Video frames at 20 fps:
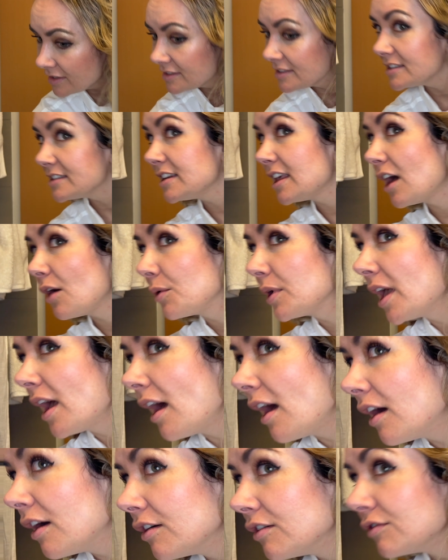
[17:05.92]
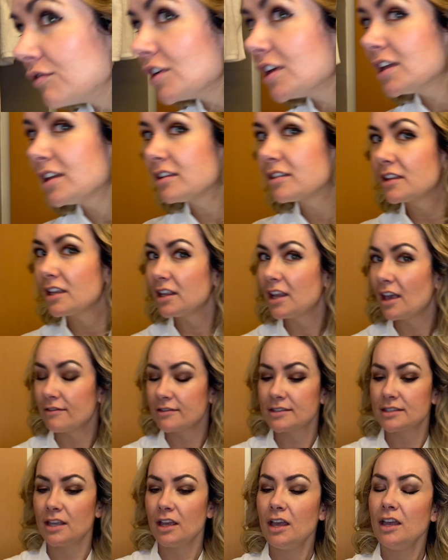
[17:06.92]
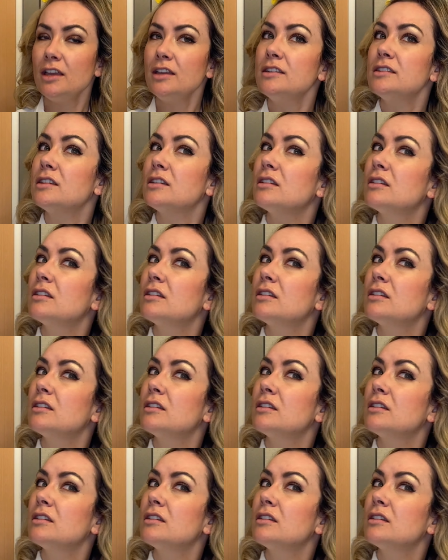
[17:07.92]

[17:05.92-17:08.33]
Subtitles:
Now we have the left side,